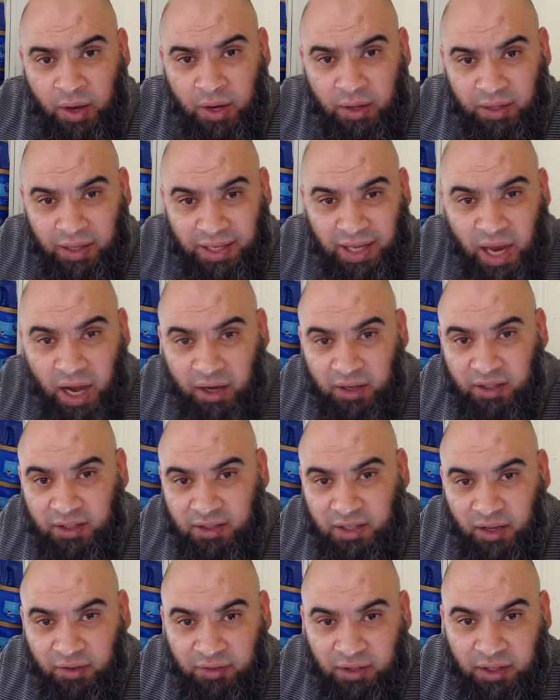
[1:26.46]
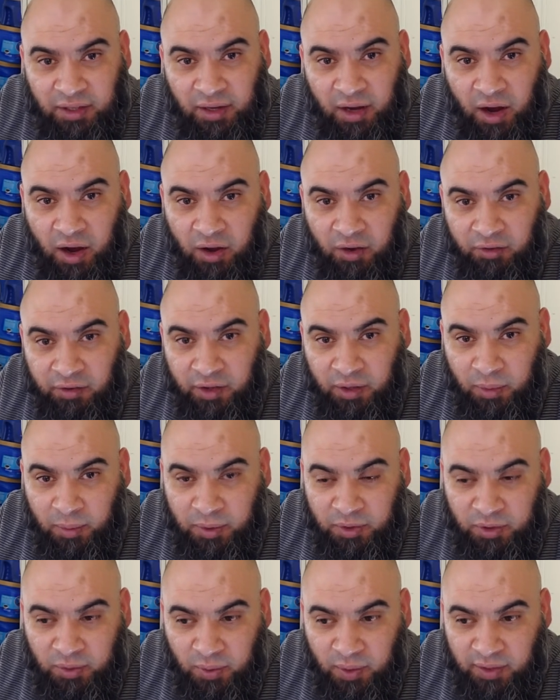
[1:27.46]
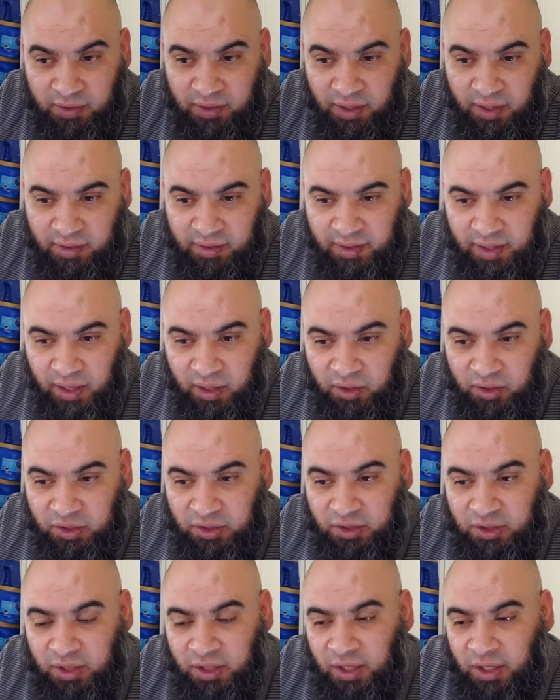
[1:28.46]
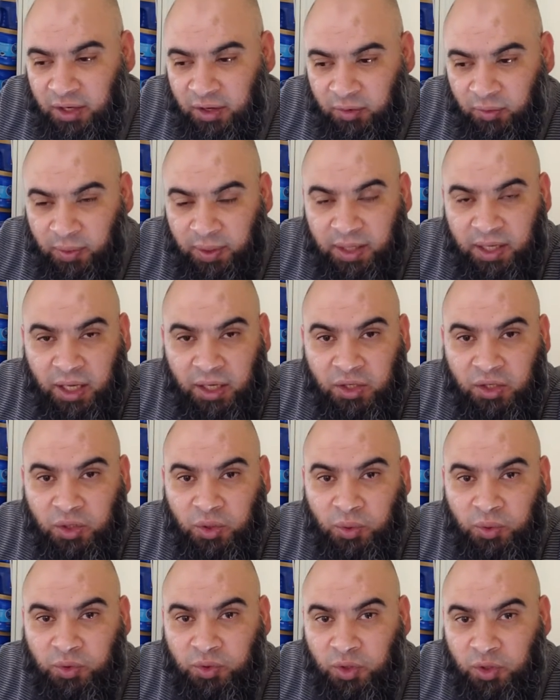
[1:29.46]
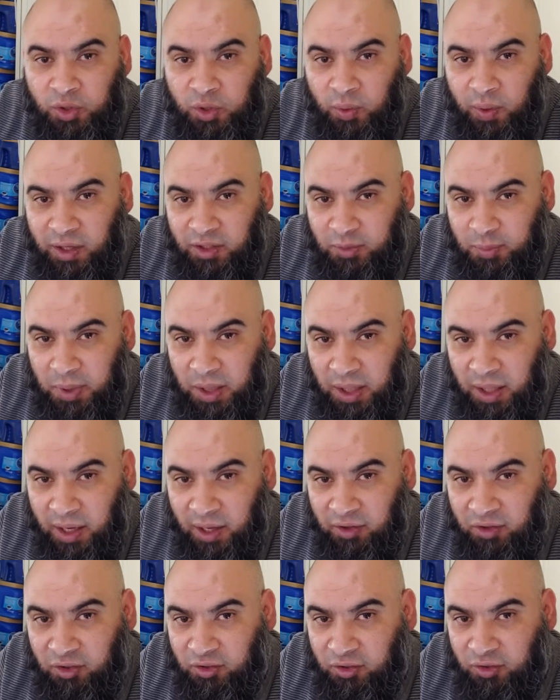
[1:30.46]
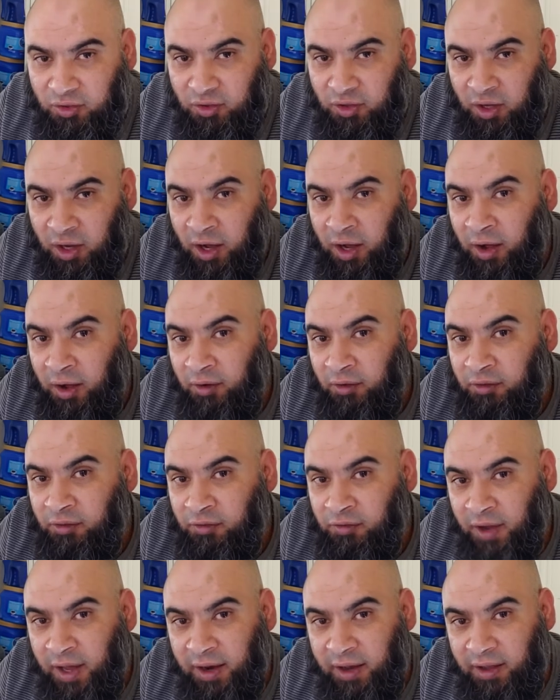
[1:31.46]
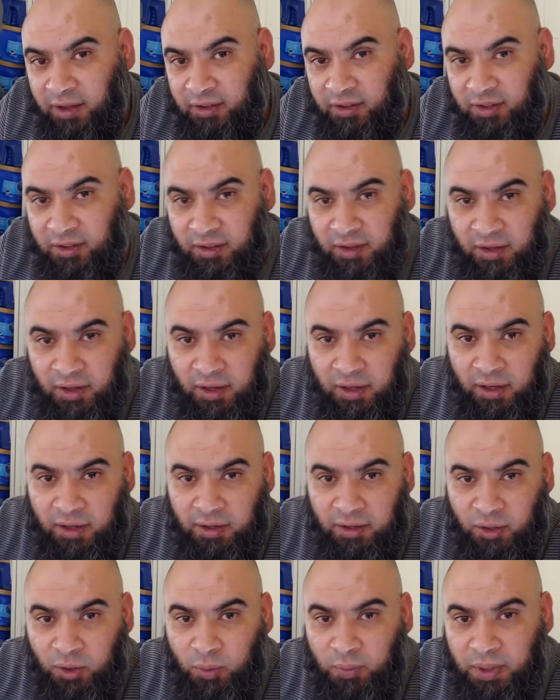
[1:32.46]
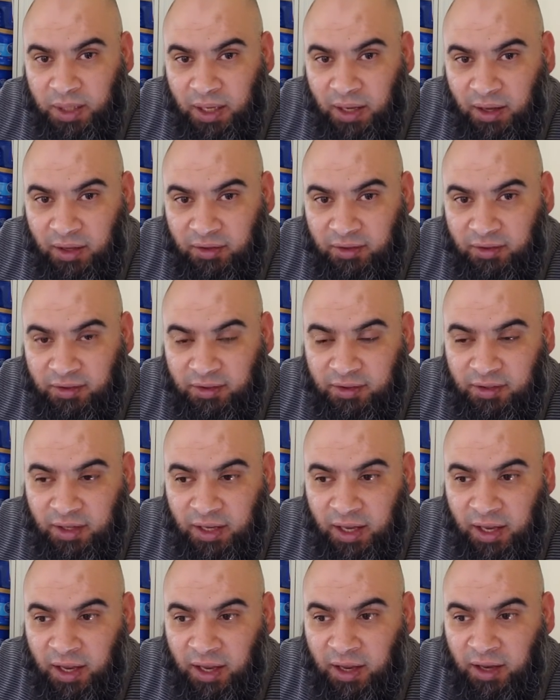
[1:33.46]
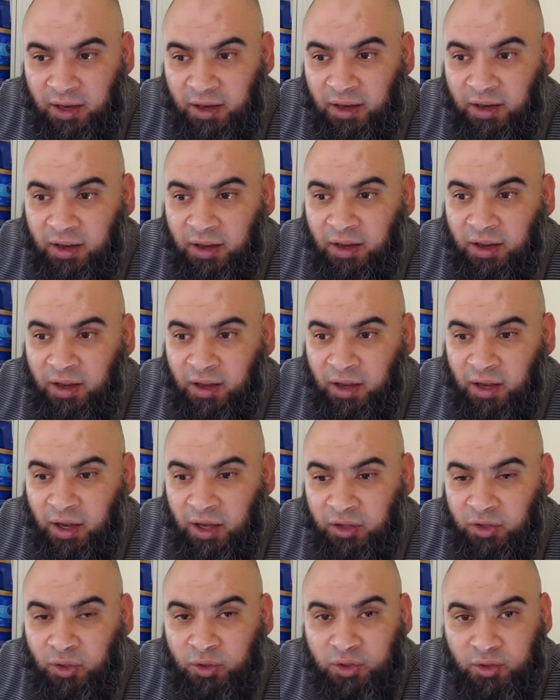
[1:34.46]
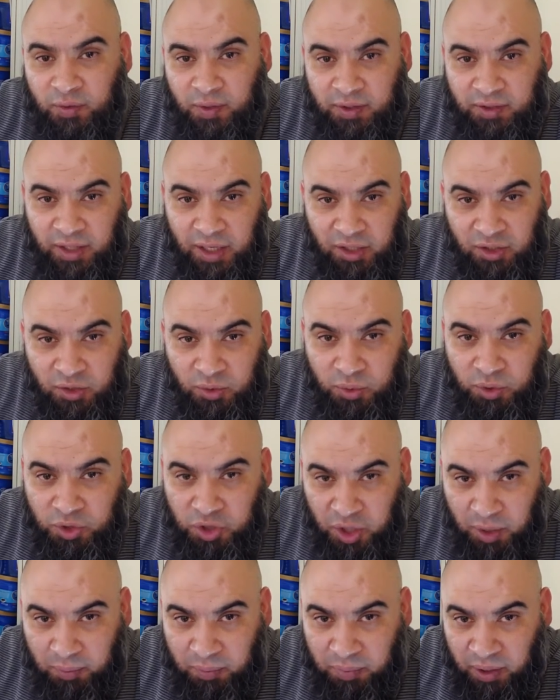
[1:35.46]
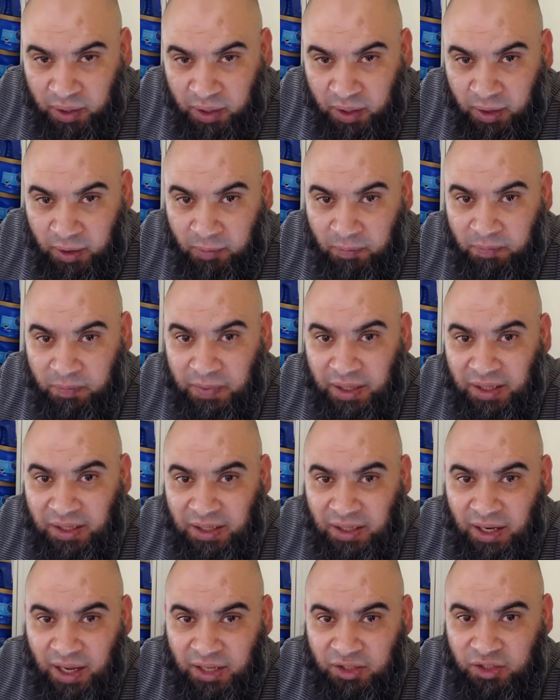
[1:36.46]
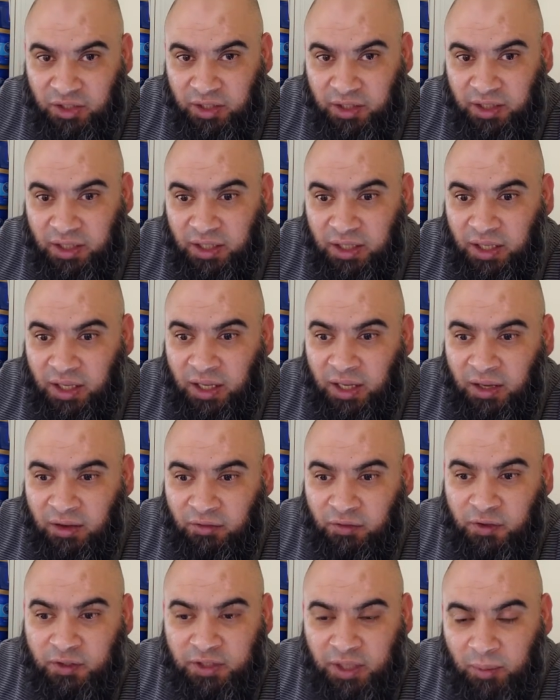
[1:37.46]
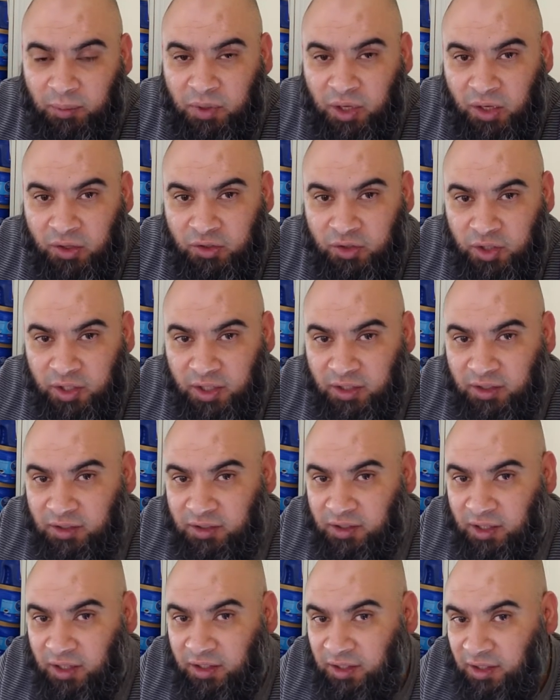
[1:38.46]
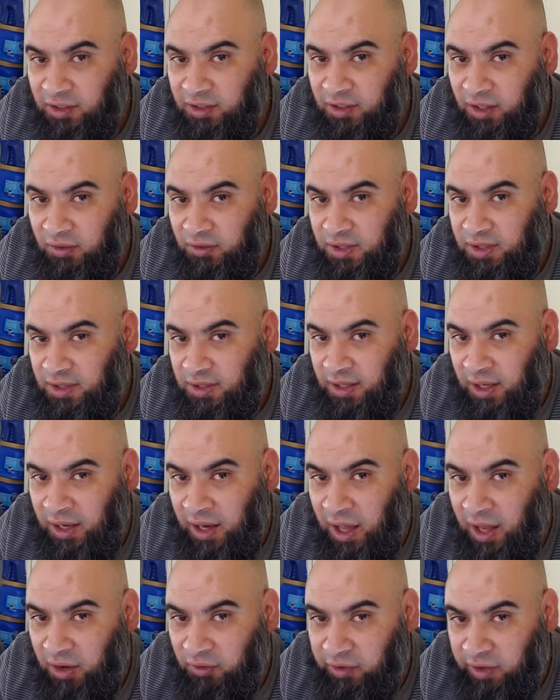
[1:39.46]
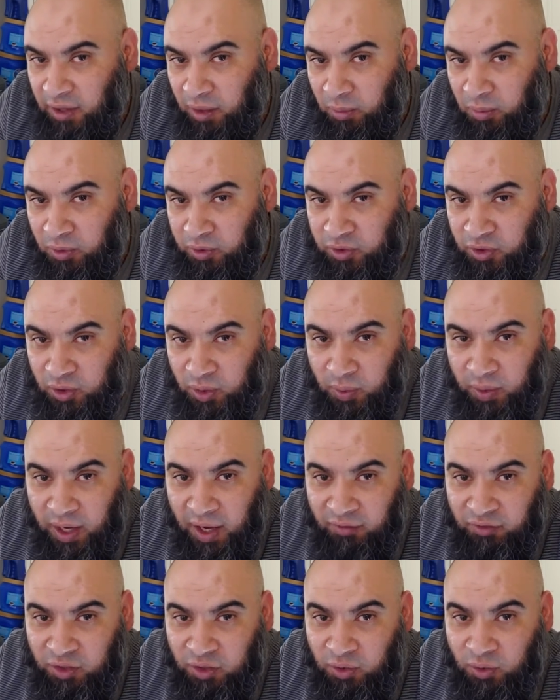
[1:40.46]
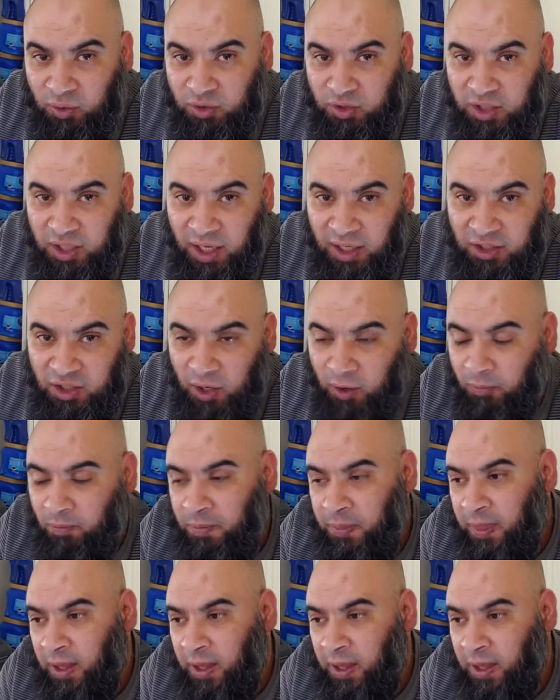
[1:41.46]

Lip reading: The carriers that are available to us as sellers, we can use USPS, FedEx, UPS, and those of us that do ship internationally. For some countries, these services are not available, so you would have to use DHL.